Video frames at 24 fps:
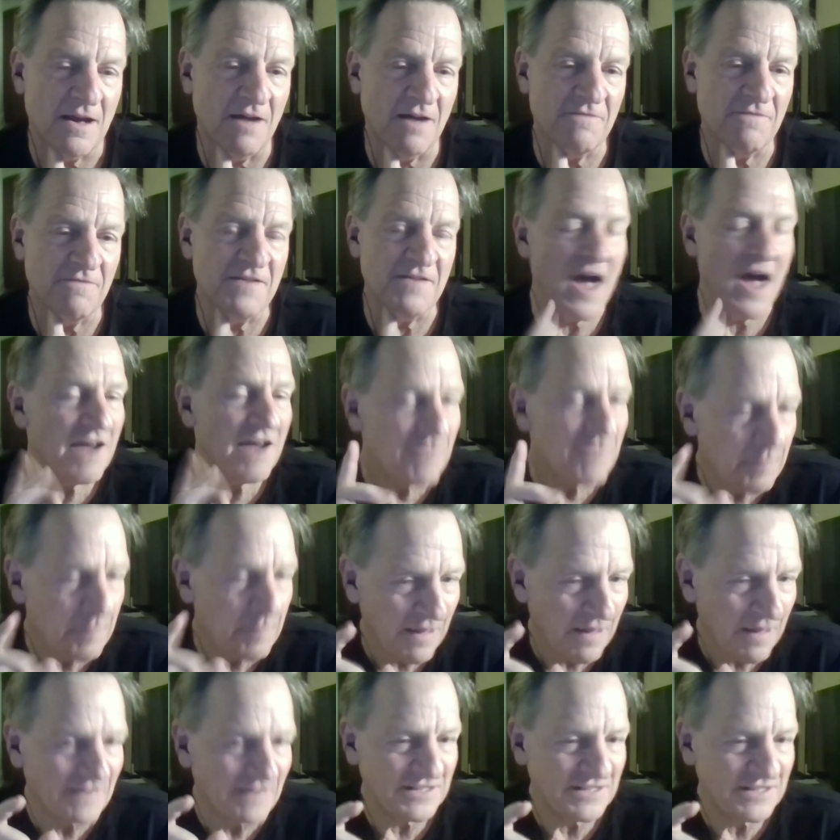of not of the
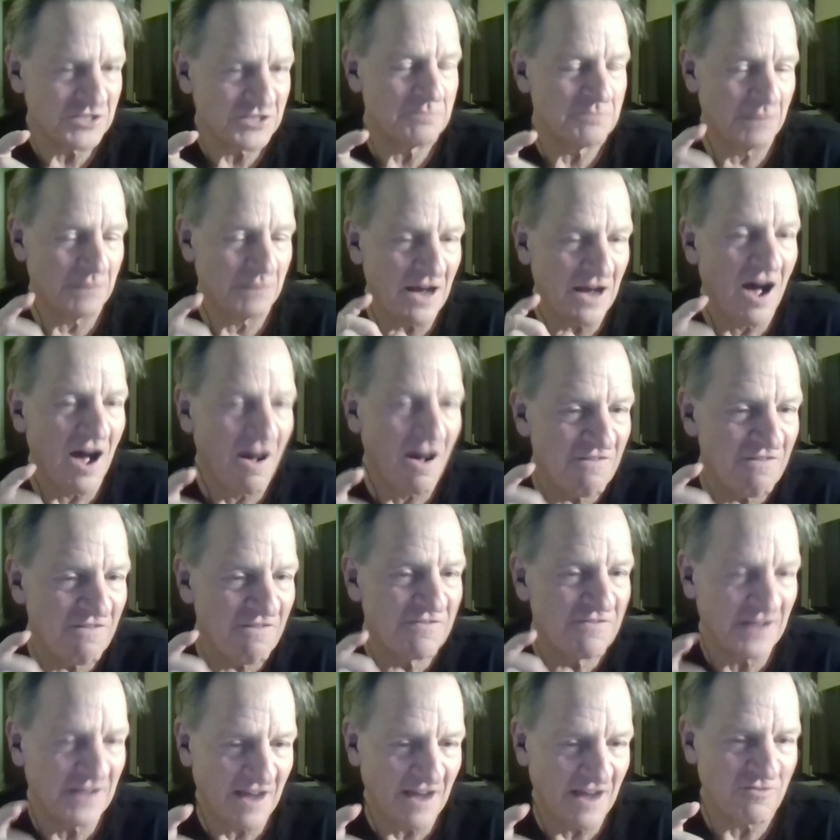politician, but
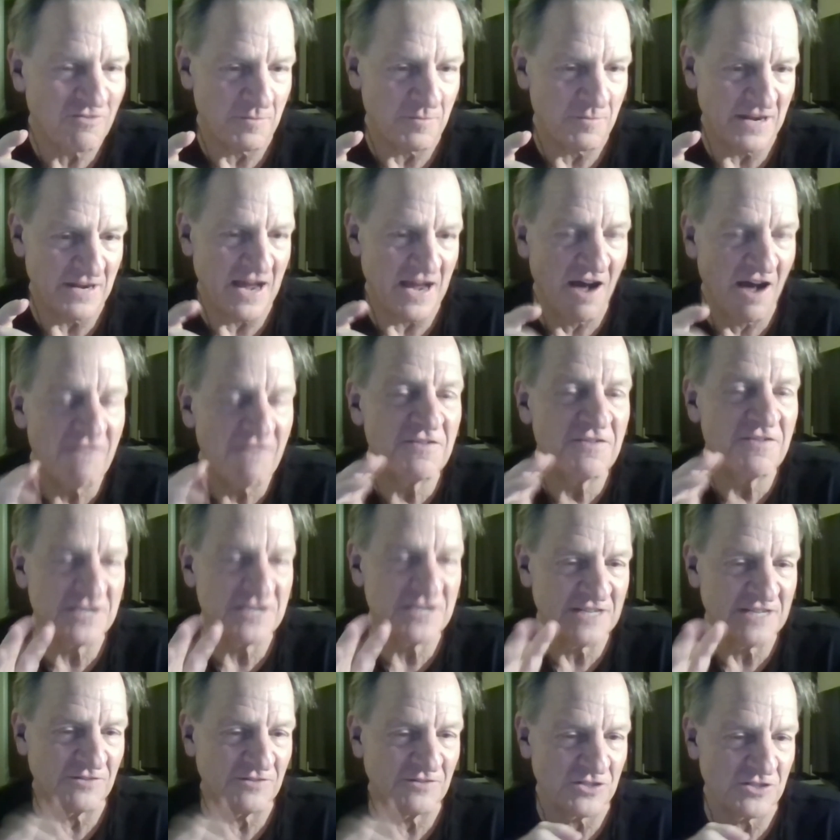of the government, of the
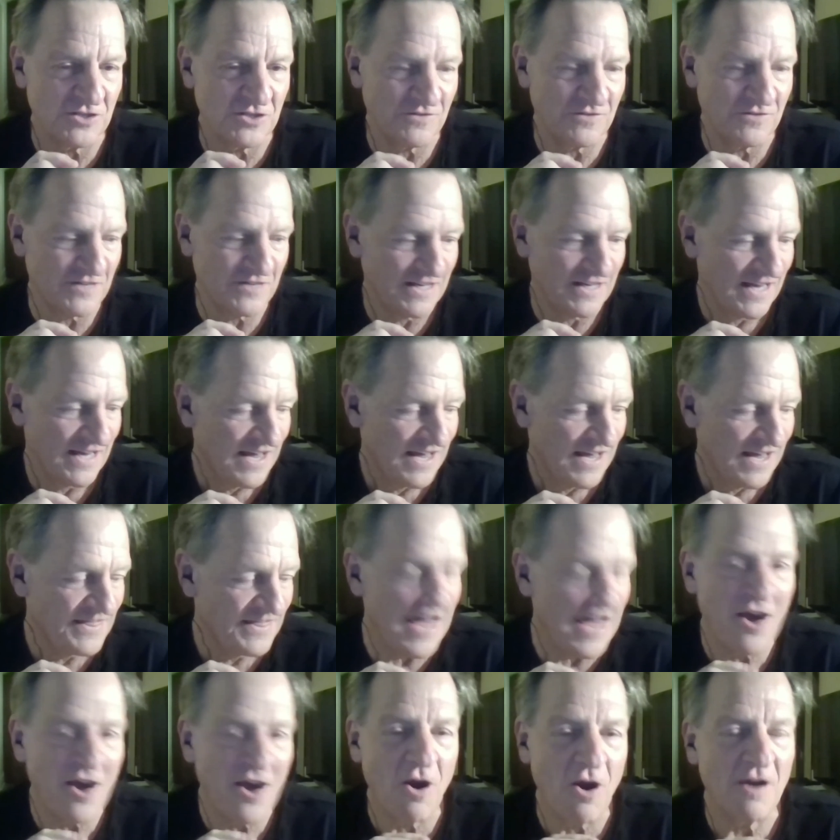civil servant.
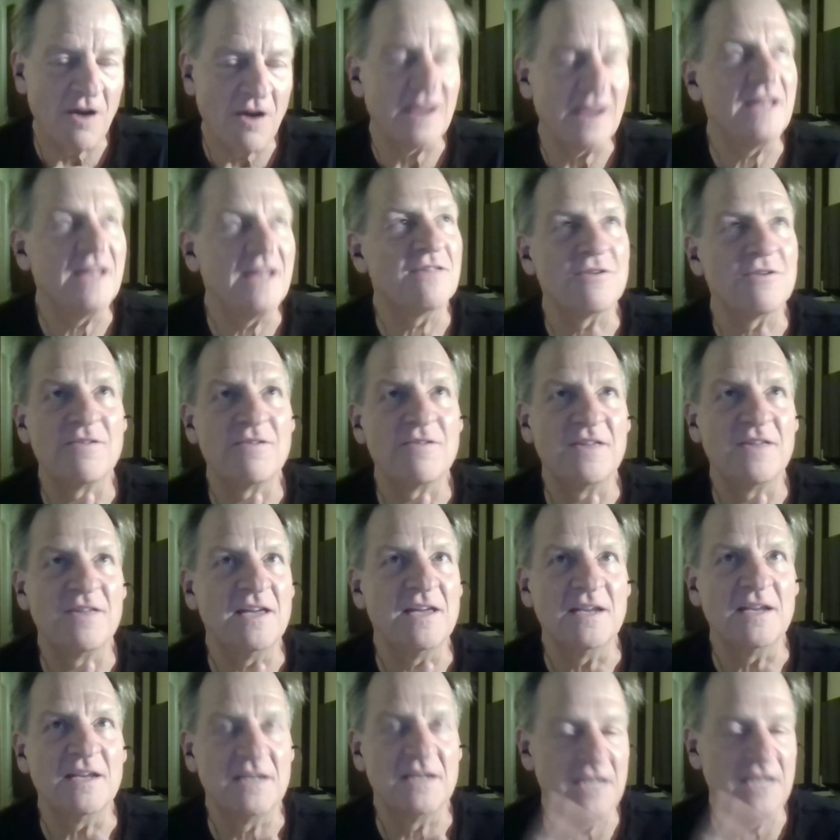They are either
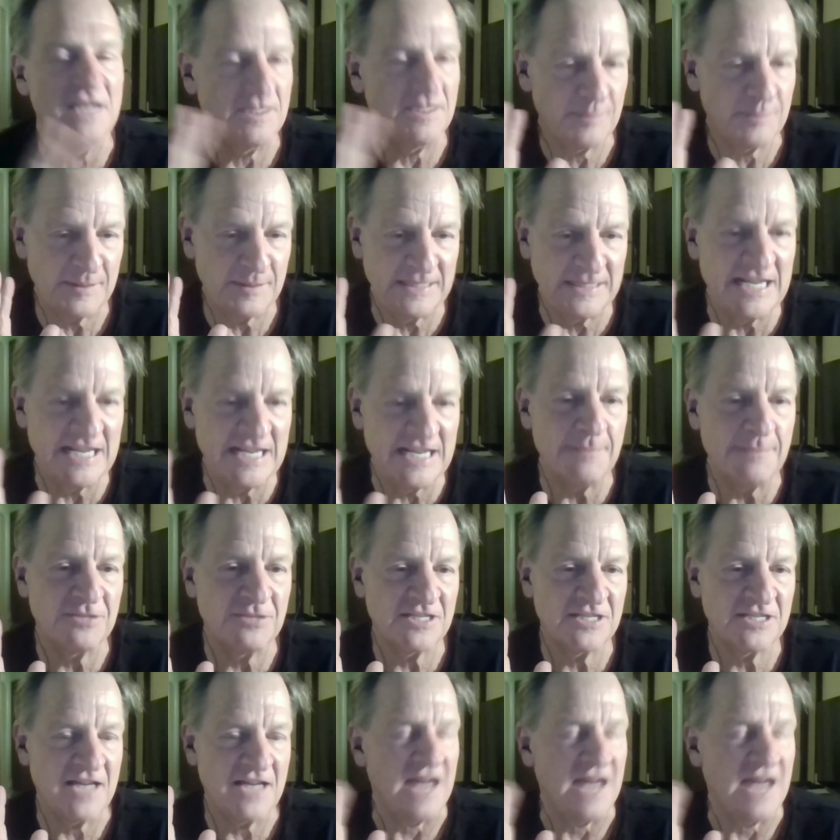the deep
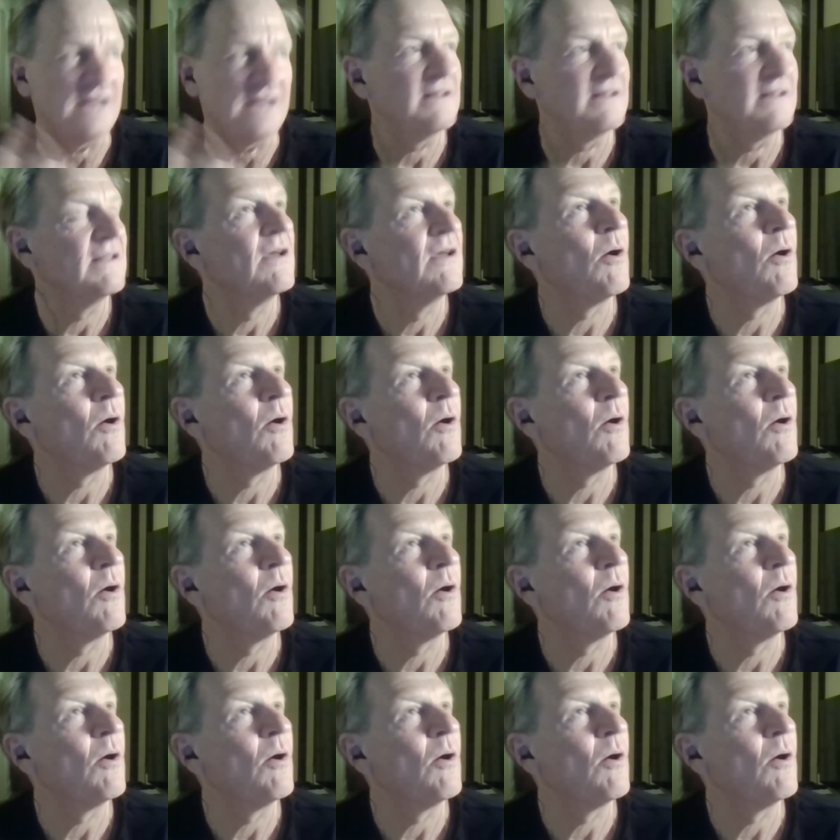state,